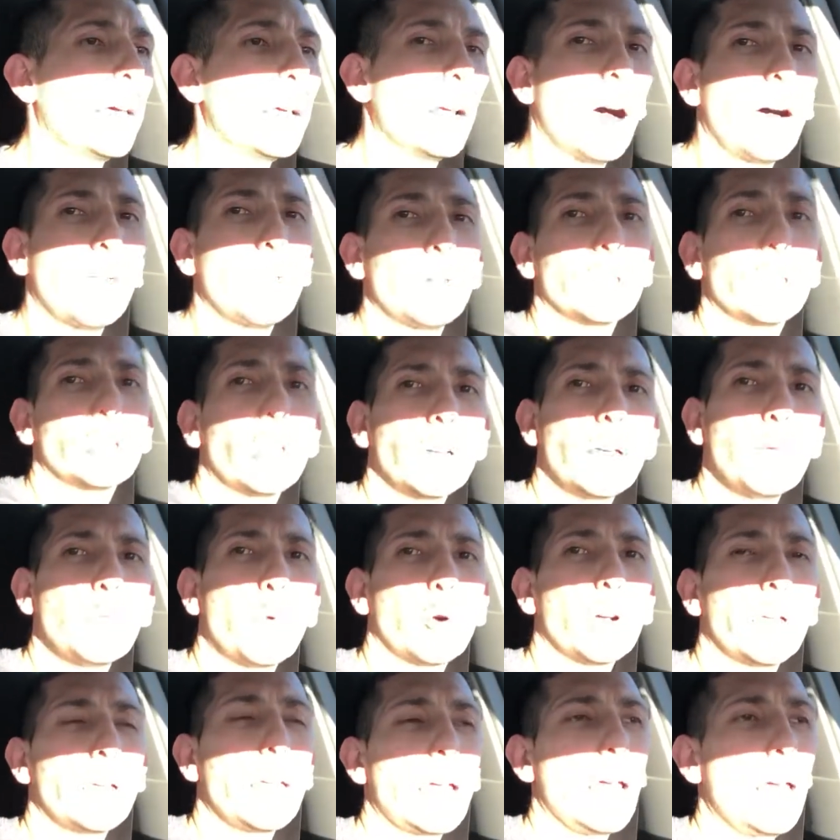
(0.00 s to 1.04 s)
get off at Sunday
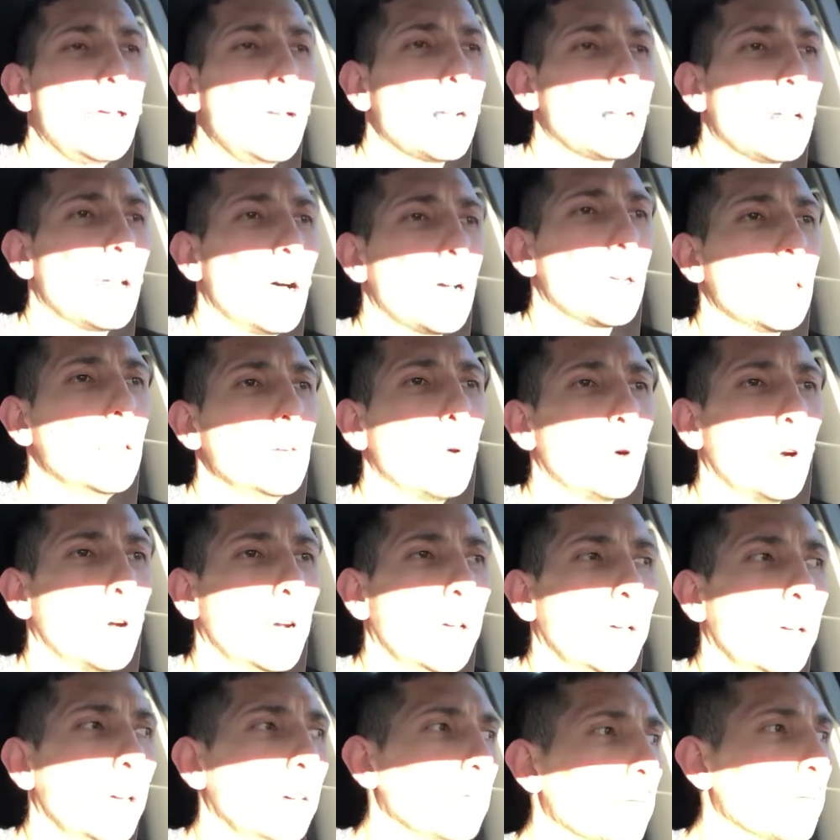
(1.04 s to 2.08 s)
morning at 8 o'clock in the
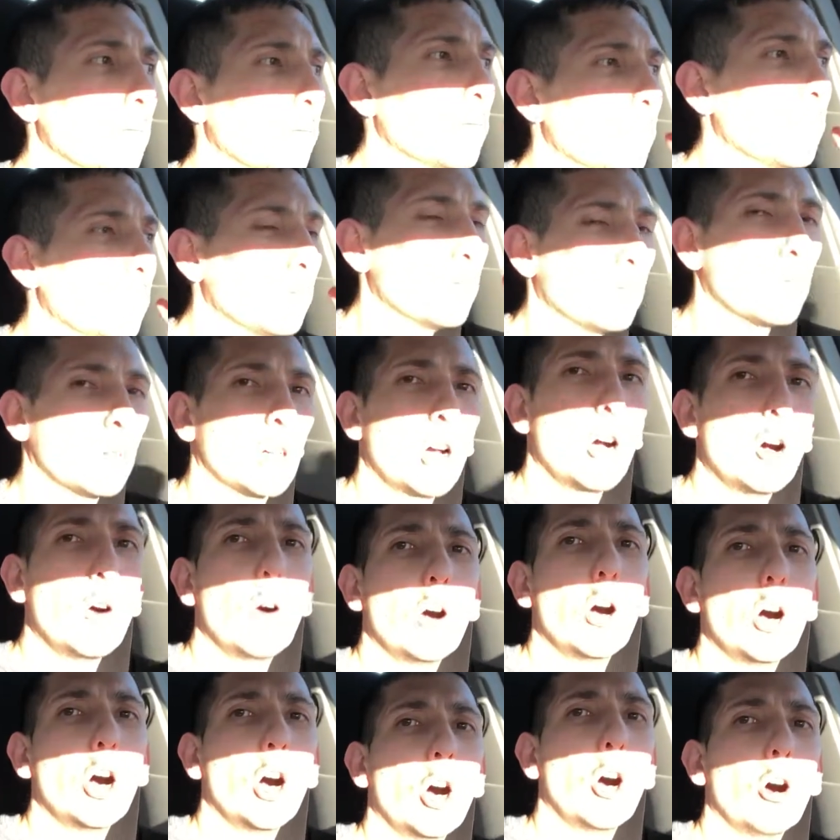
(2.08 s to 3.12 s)
morning, go
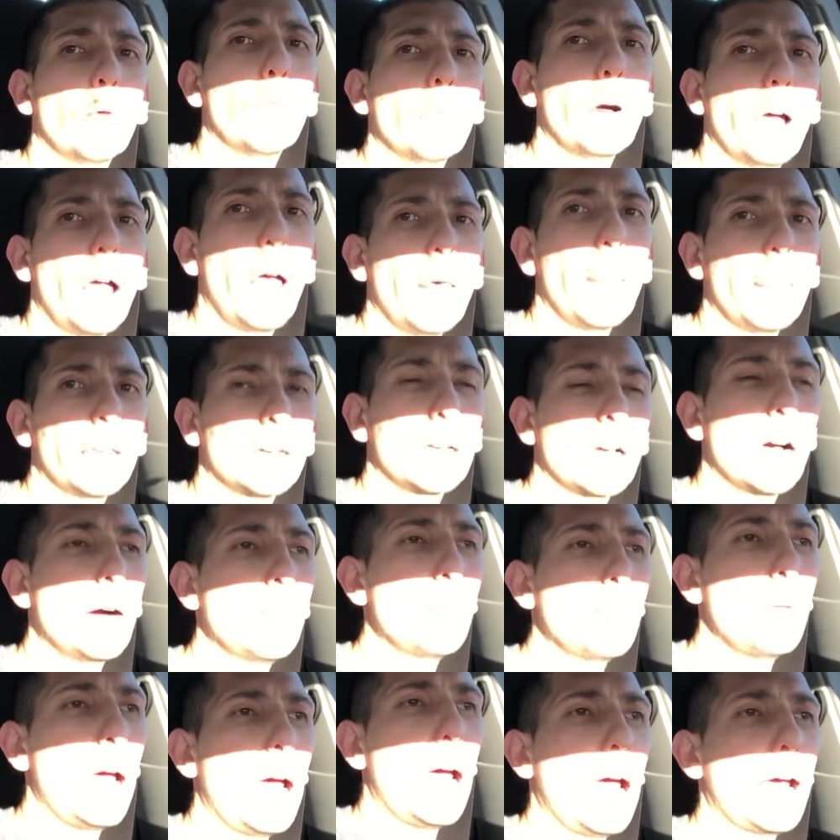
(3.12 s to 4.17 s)
home, and then
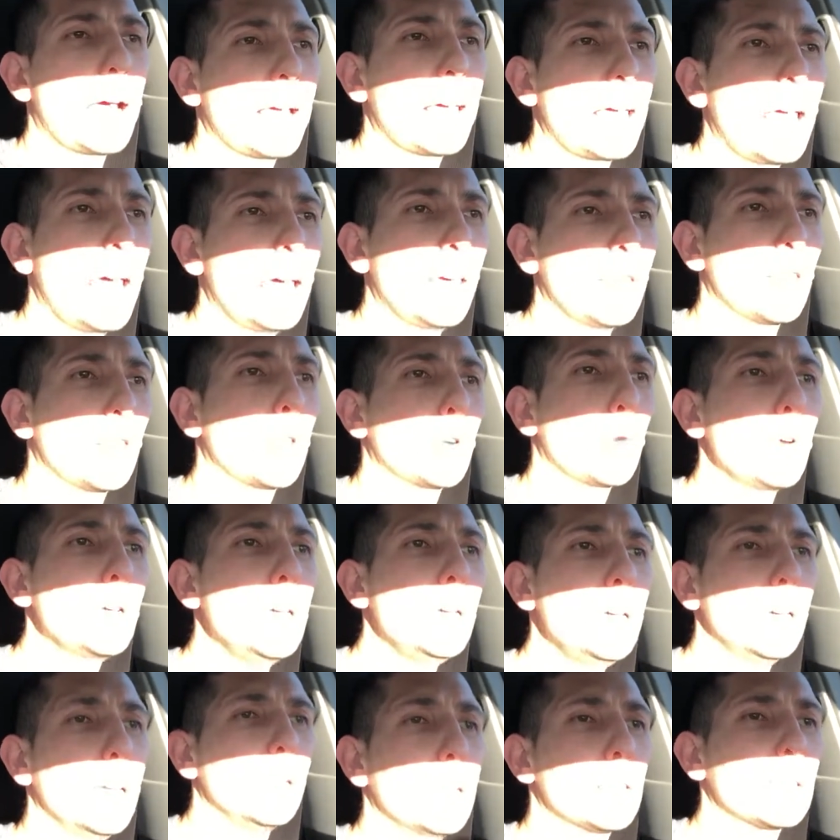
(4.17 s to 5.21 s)
come back at
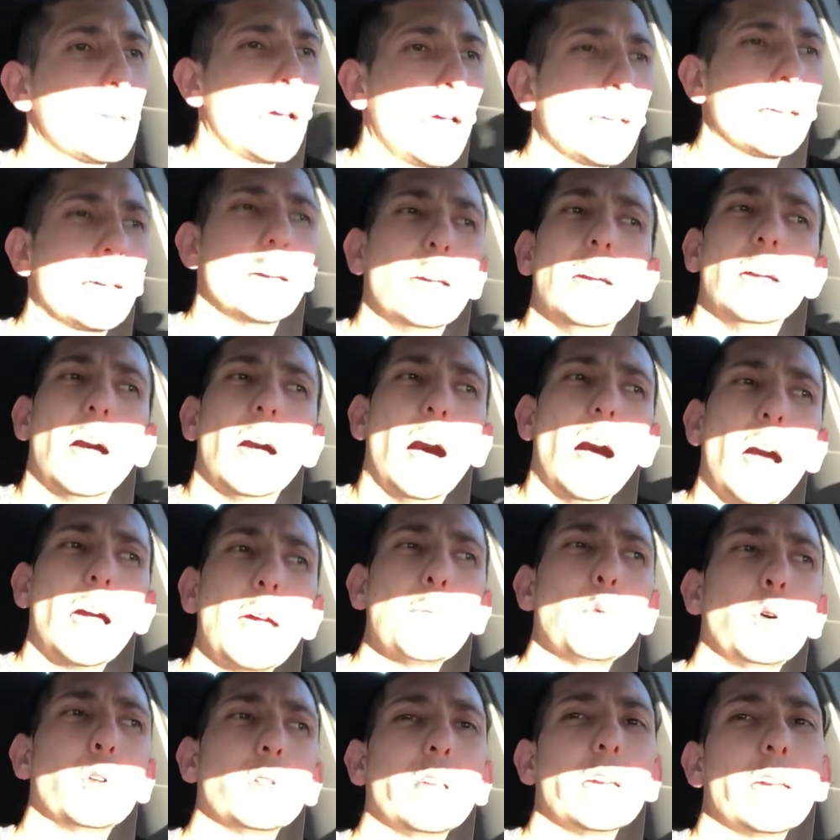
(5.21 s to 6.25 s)
3, and it's like,
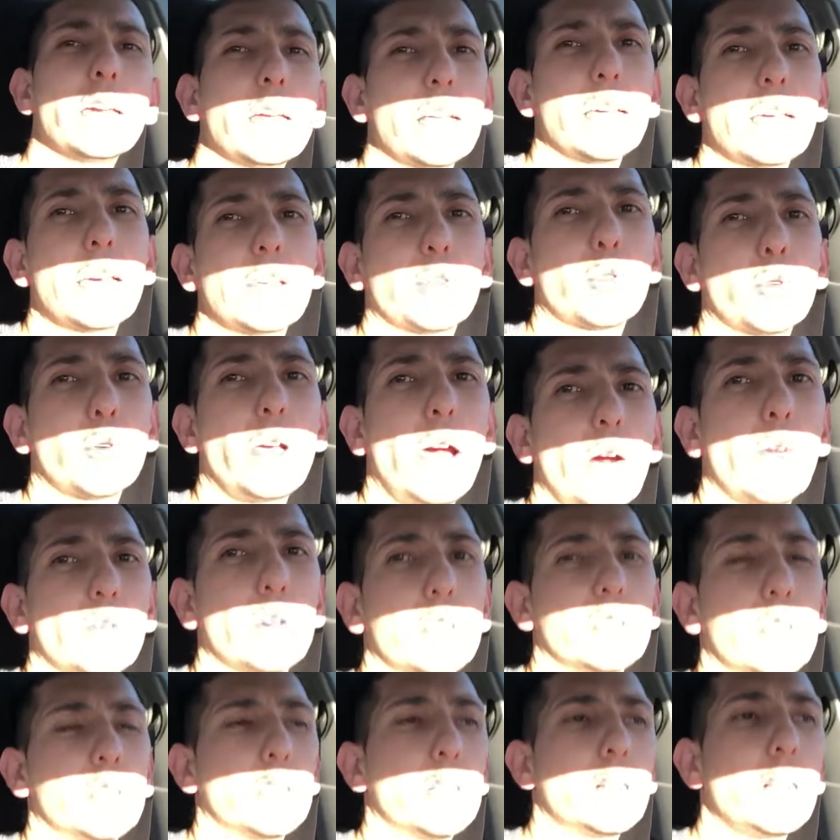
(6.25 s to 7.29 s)
I'm only going to get 3
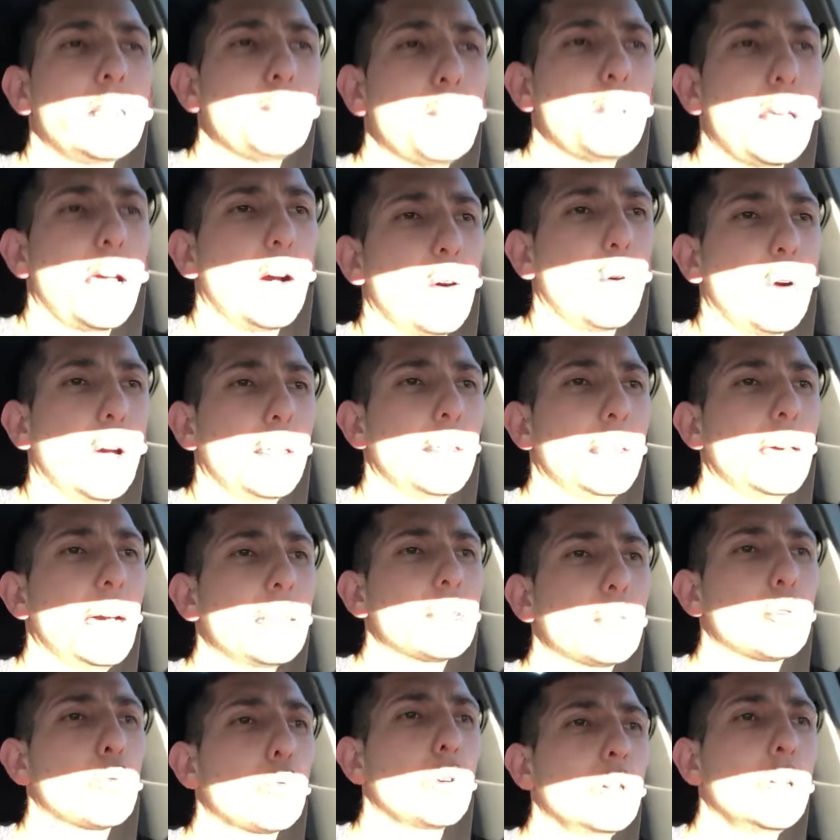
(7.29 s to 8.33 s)
hours of sleep that way.
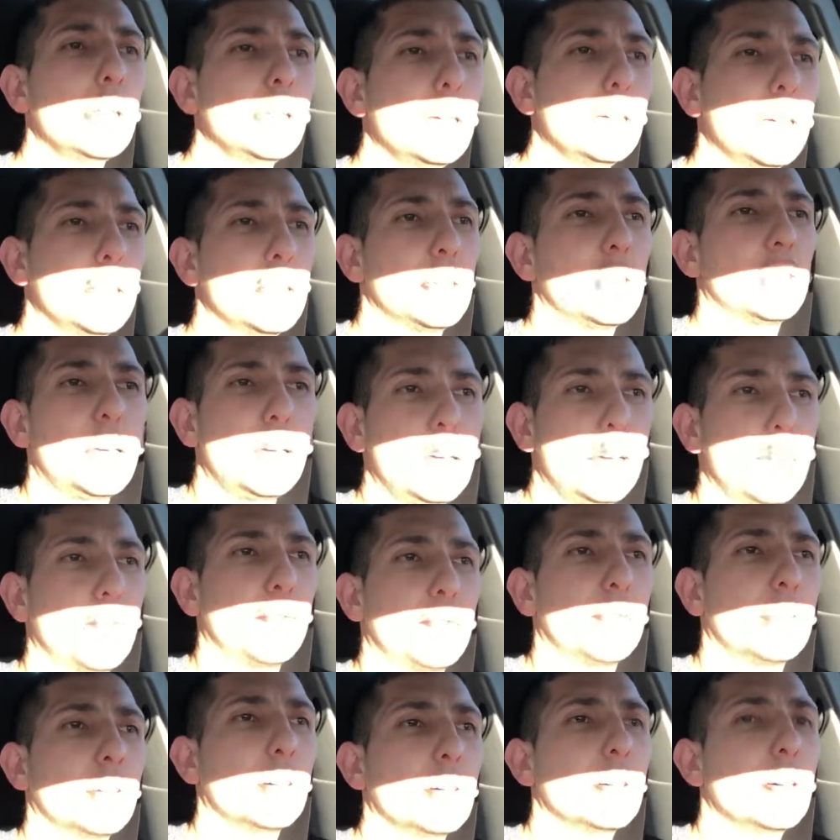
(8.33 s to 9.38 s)
That's really unsafe.
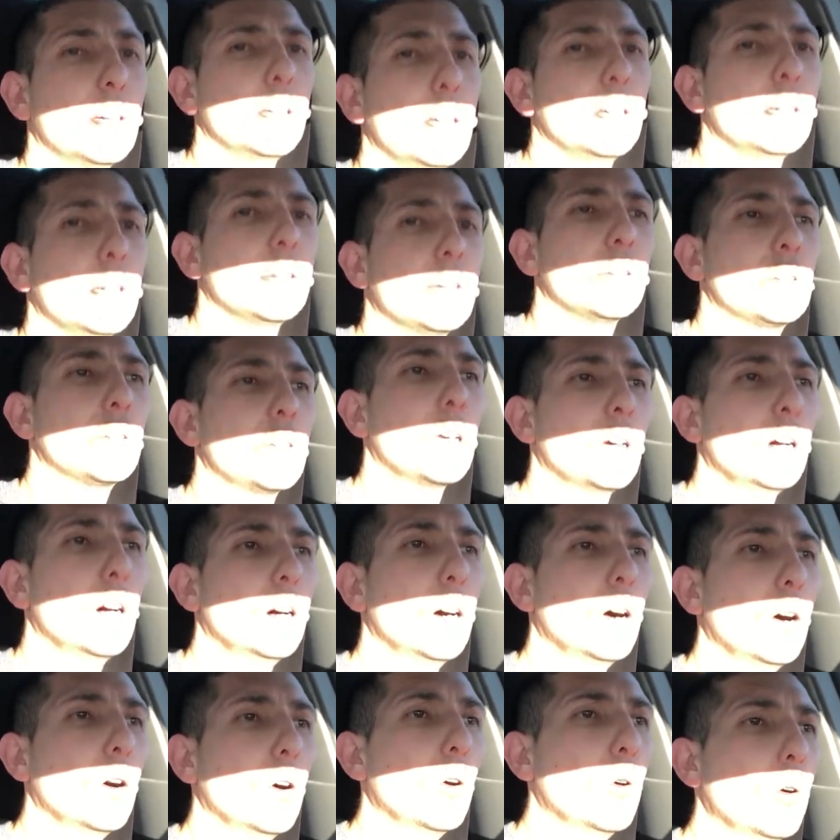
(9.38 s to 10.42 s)

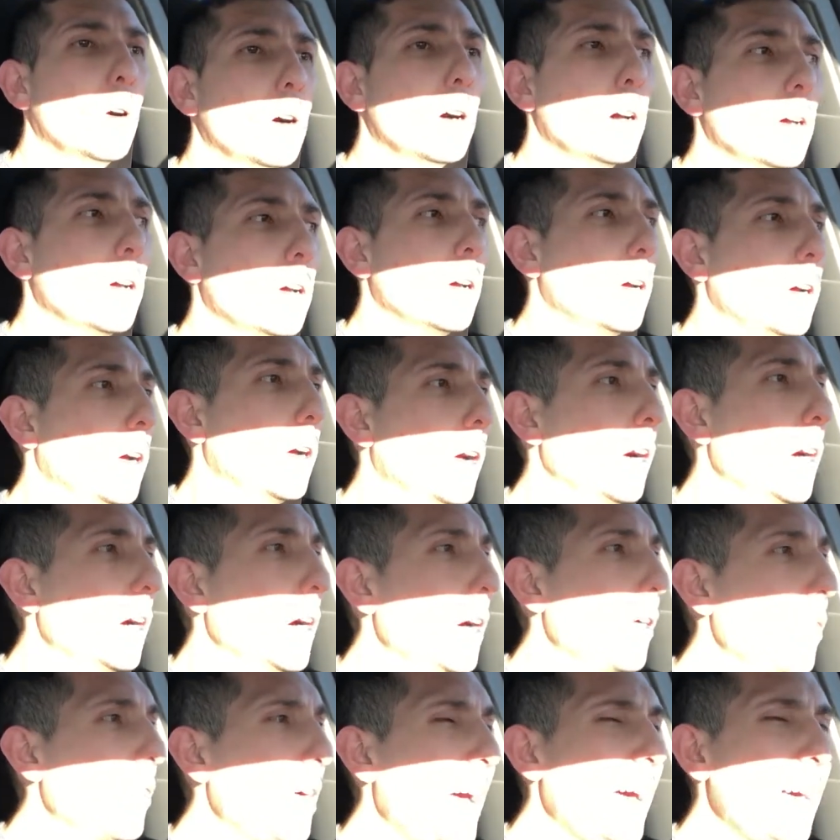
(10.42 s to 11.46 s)
So
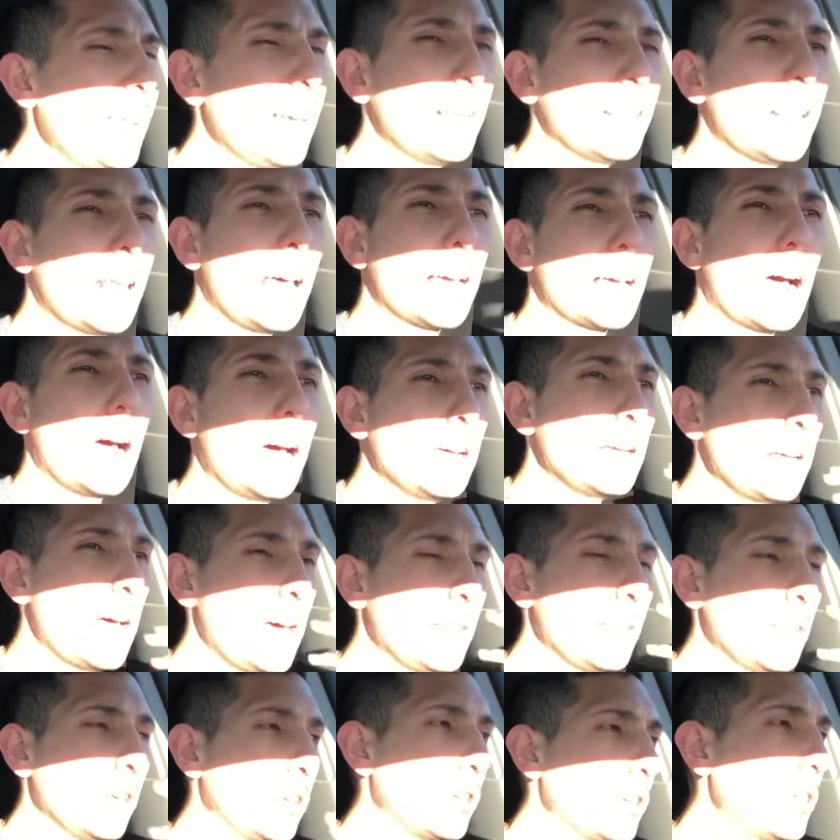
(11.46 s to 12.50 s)
That and like I
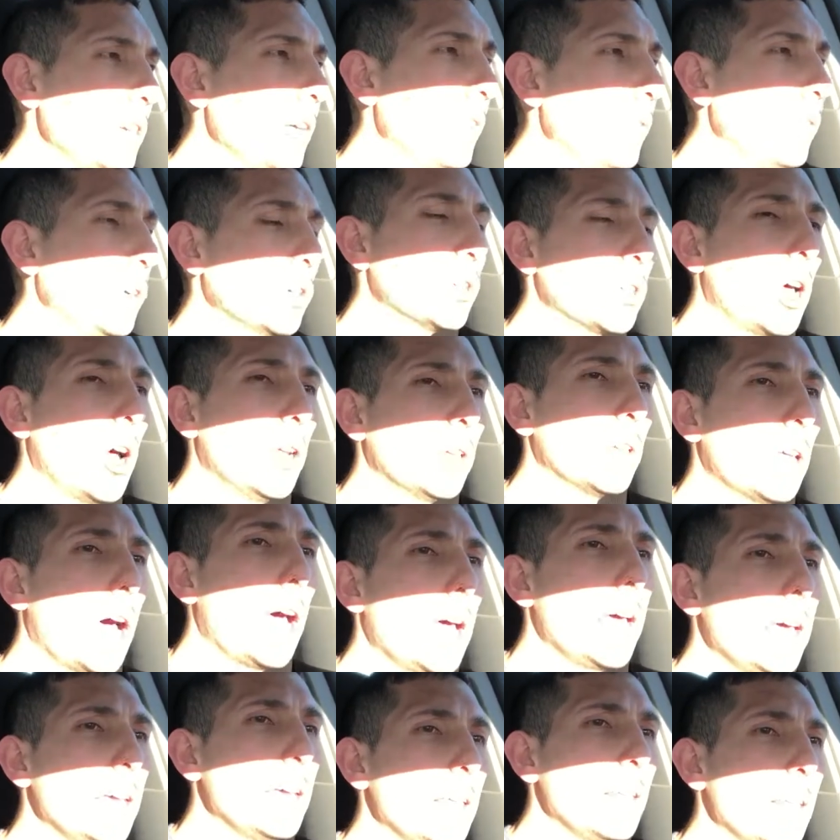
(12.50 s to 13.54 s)
had the sniffles all
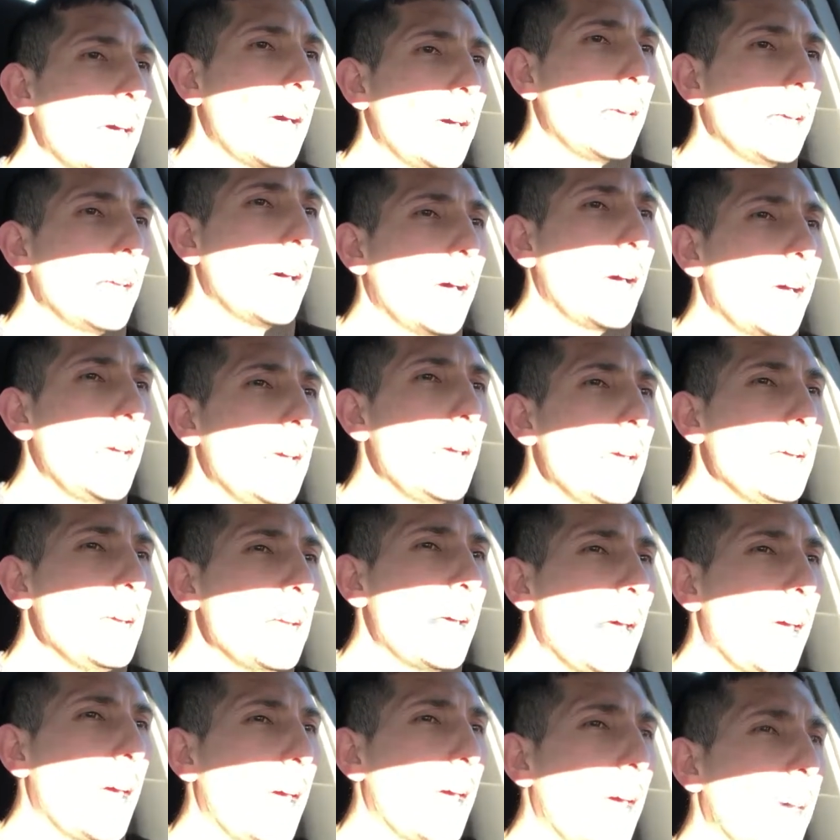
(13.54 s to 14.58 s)
night that night
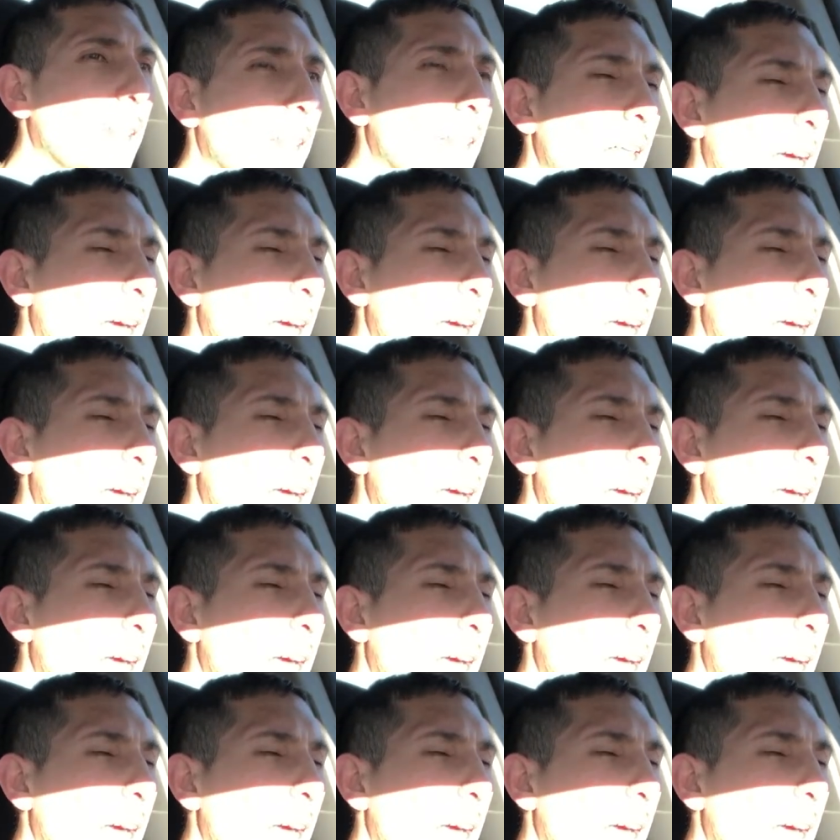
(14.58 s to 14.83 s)
and